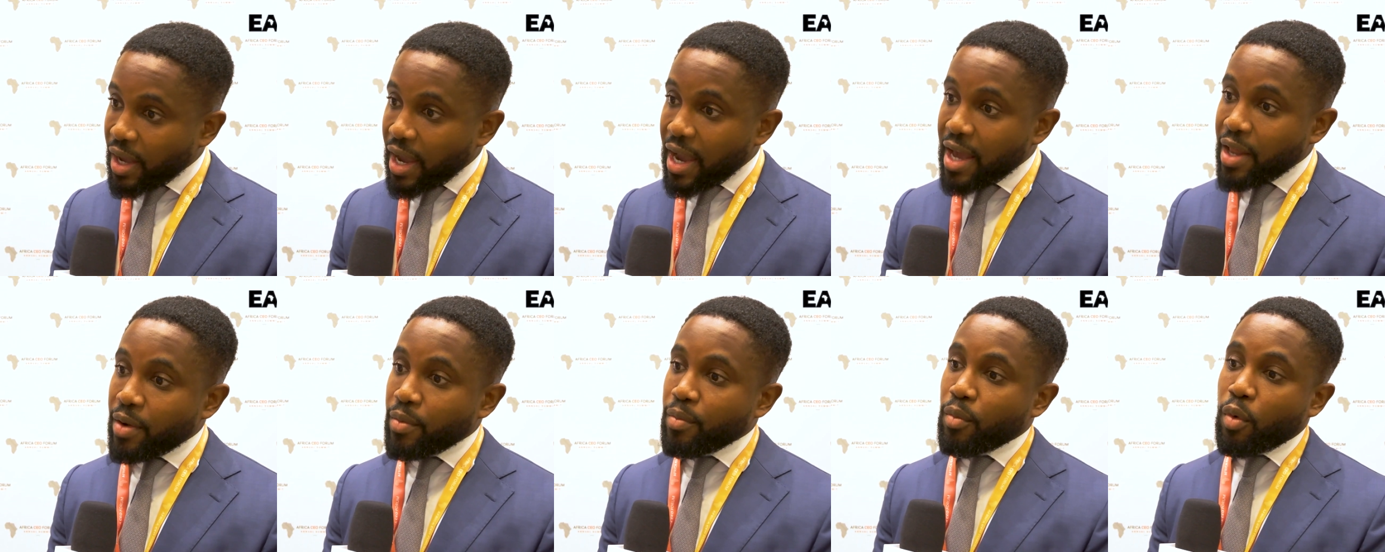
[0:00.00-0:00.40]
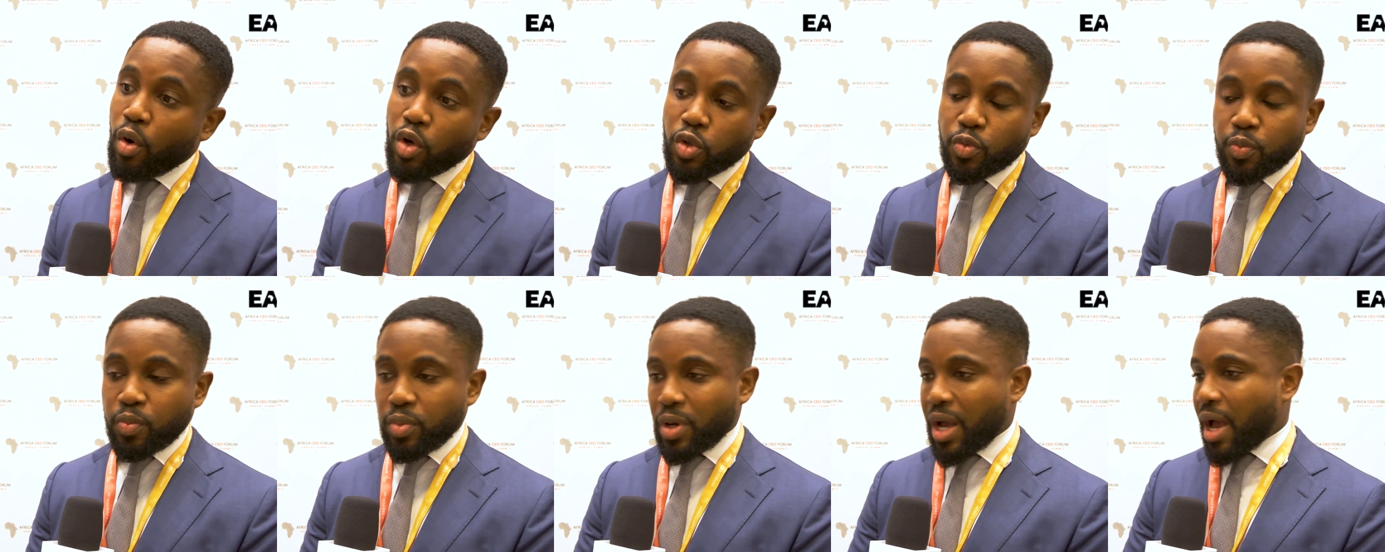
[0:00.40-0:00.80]
and
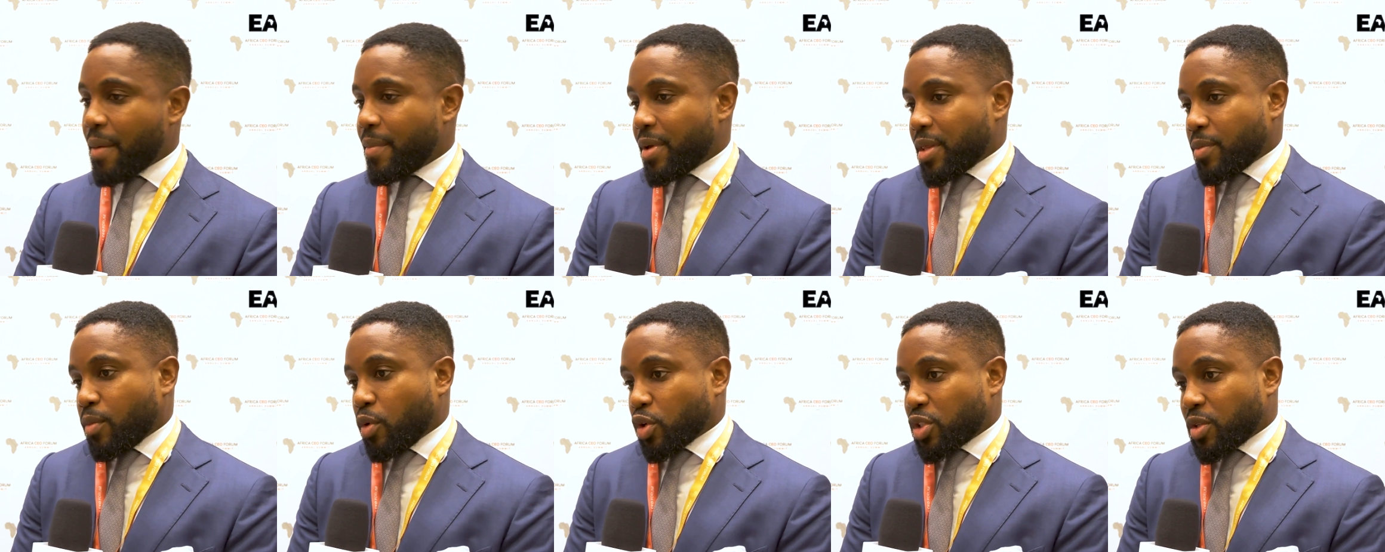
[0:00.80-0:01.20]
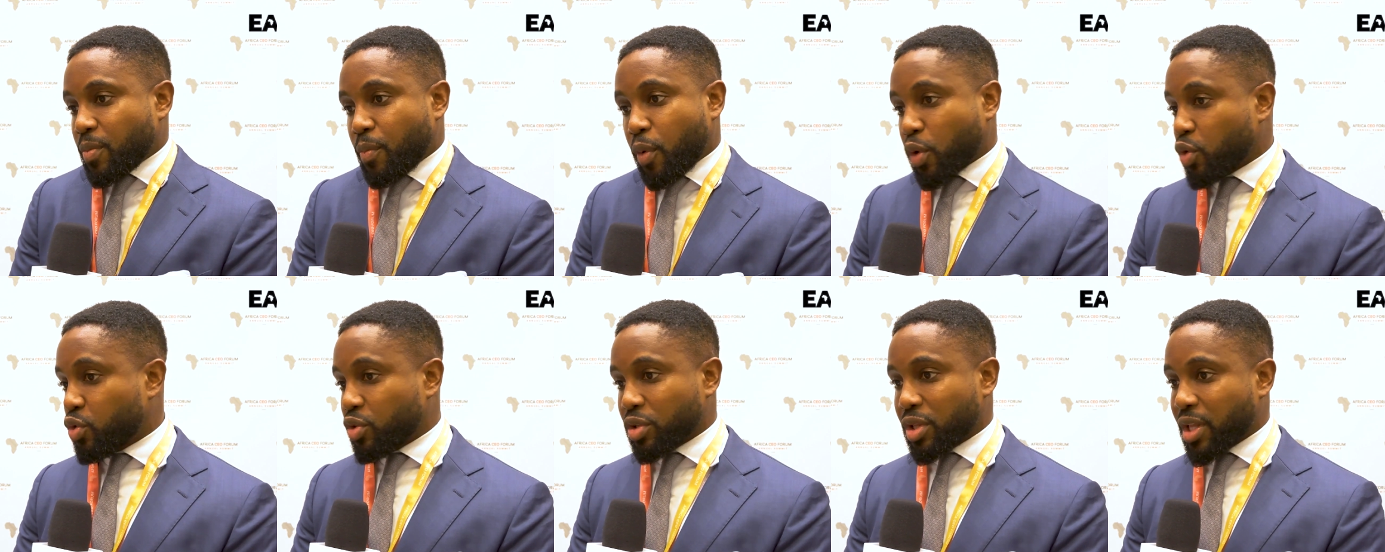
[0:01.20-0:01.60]
most
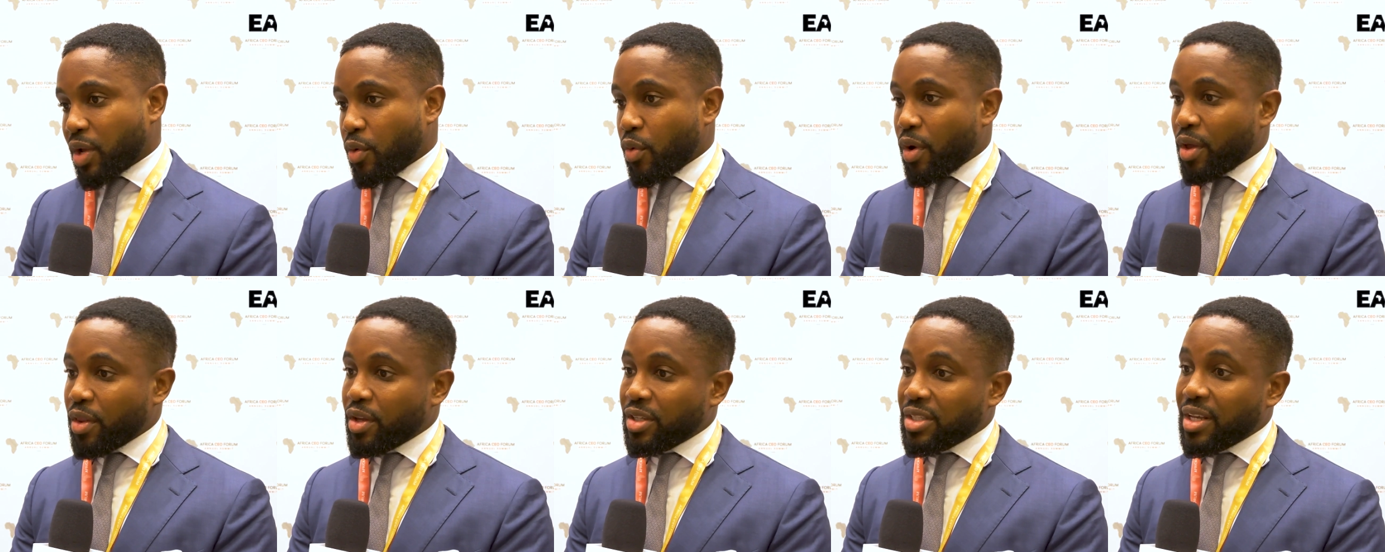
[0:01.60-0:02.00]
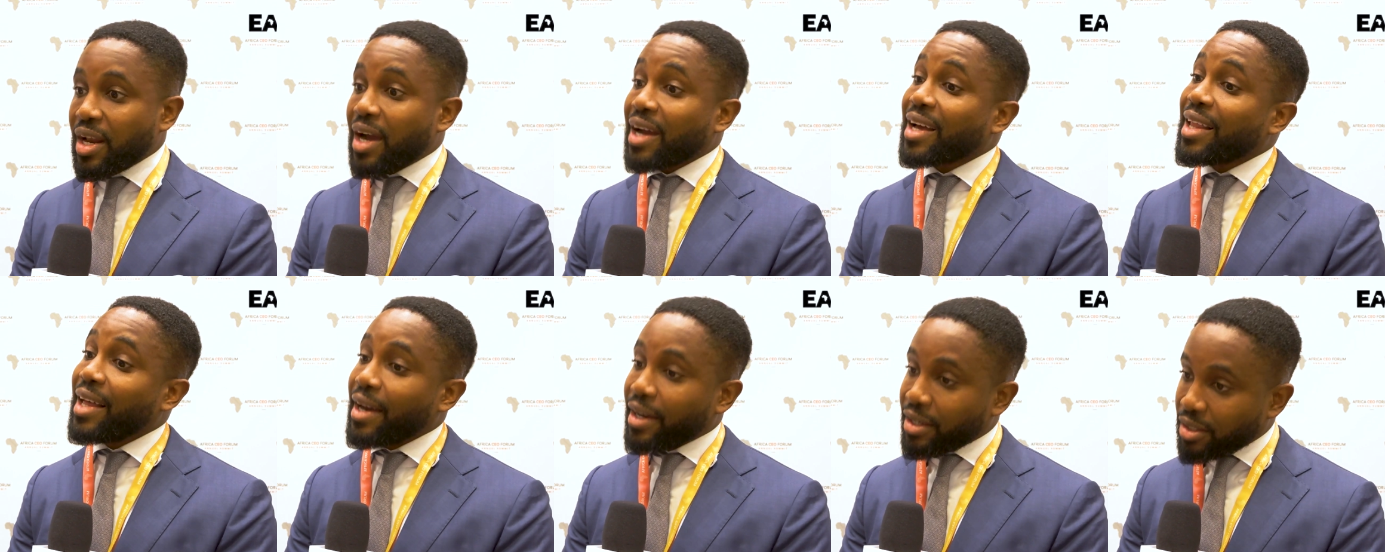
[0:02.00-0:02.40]
importantly, we understand
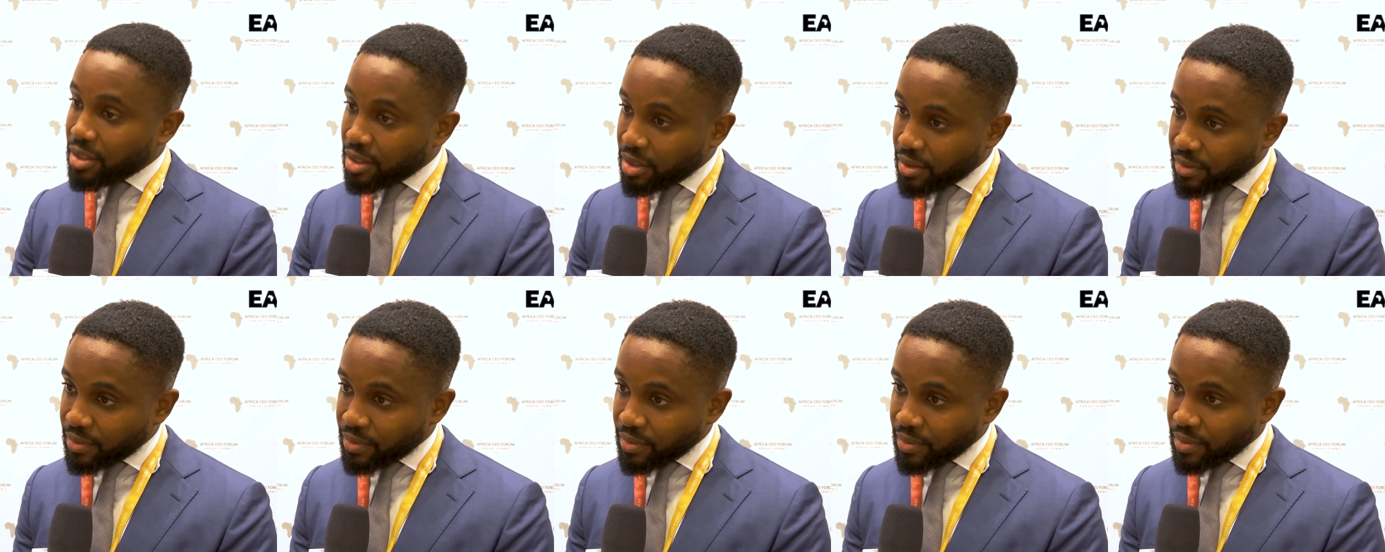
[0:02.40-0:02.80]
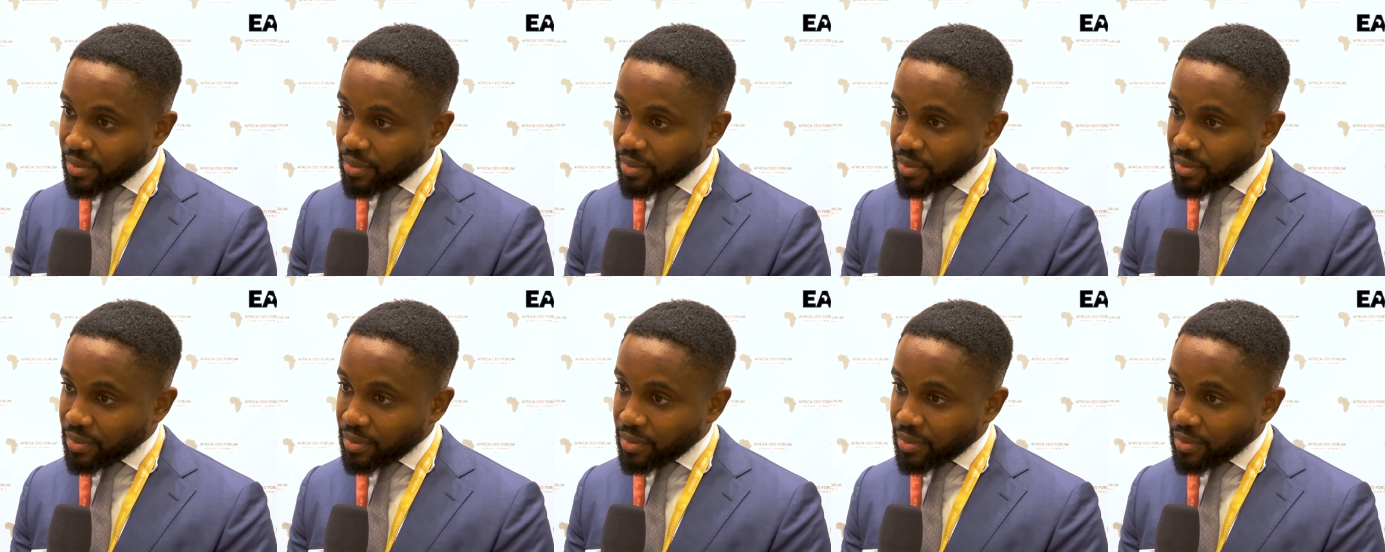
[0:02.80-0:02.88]
our clients.